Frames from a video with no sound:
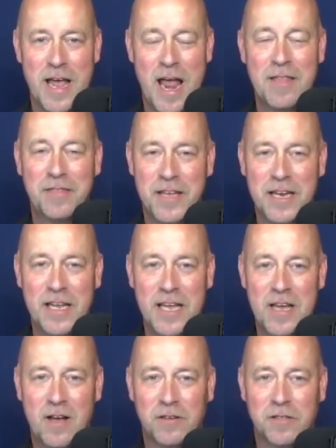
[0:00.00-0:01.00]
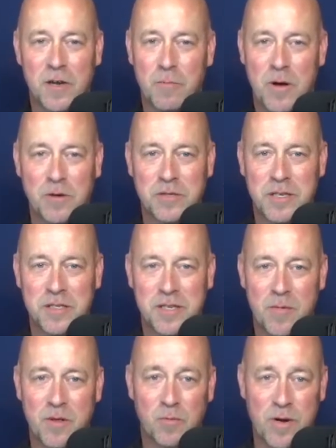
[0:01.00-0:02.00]
And then he also posted
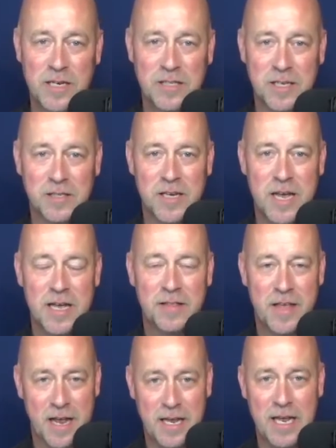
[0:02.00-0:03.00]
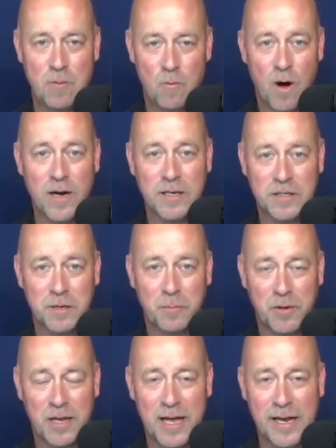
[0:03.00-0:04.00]
some of the reasons that he wanted to
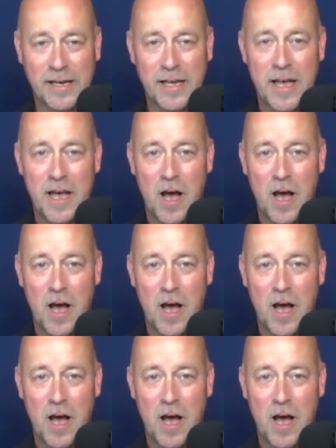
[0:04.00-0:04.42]
play.